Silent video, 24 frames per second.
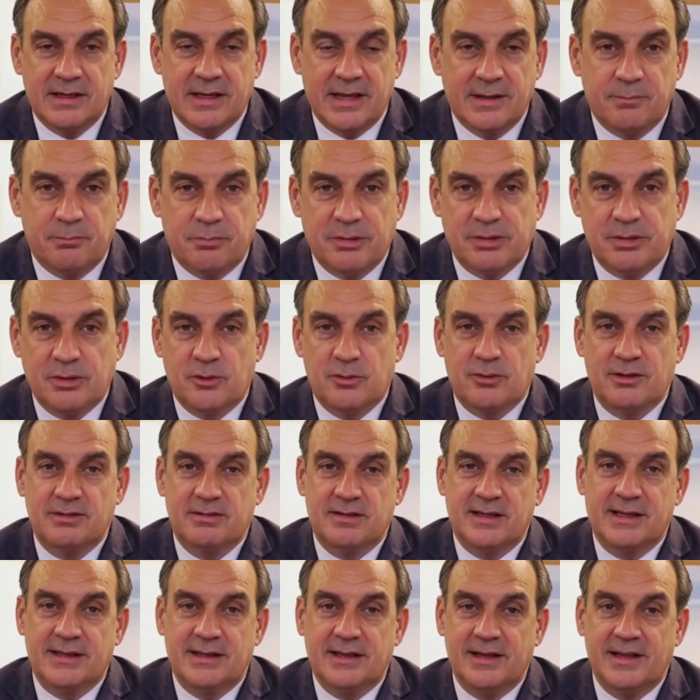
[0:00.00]
I'll be doing
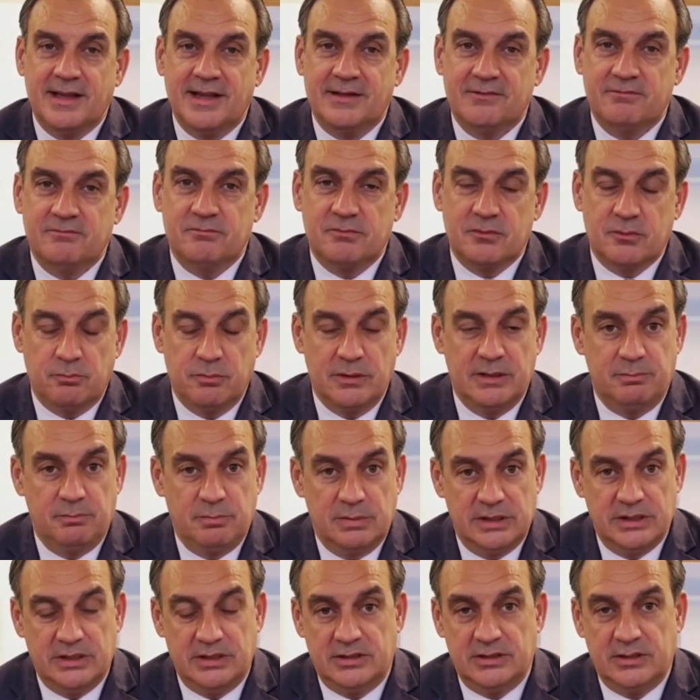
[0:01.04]
that again for my
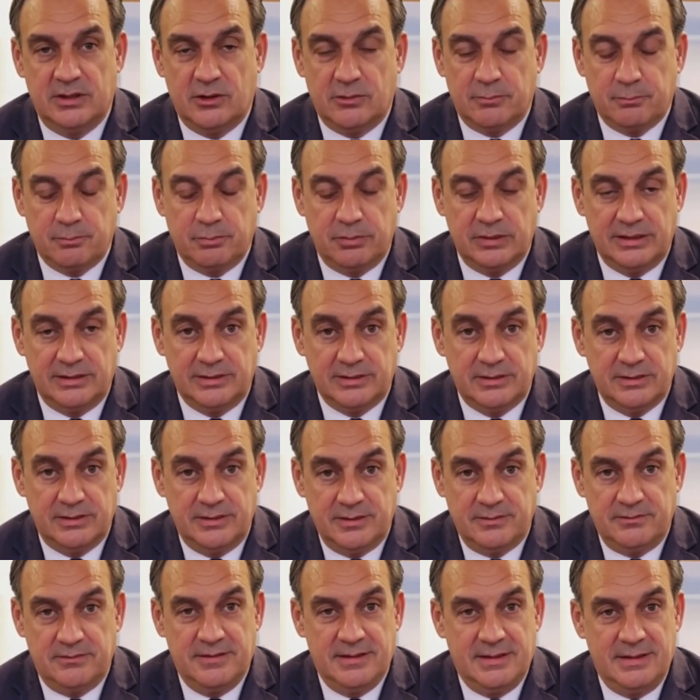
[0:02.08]
best stock
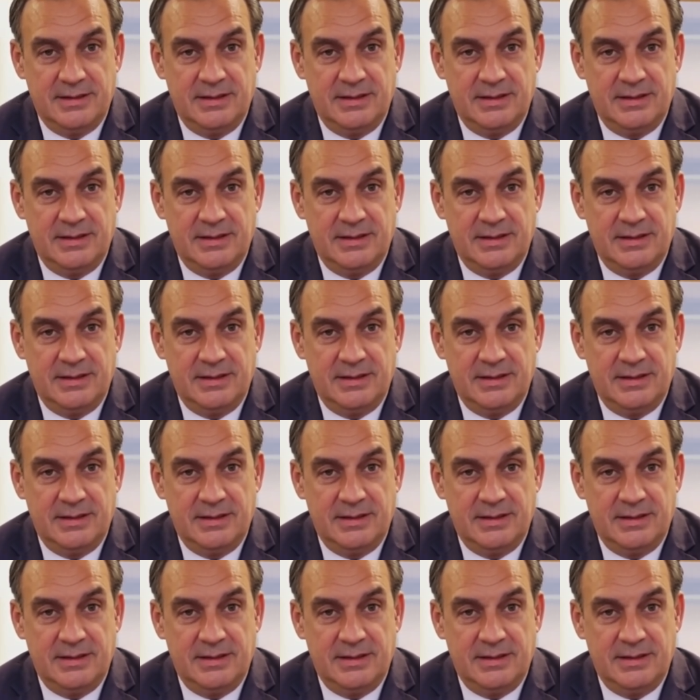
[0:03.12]
picks.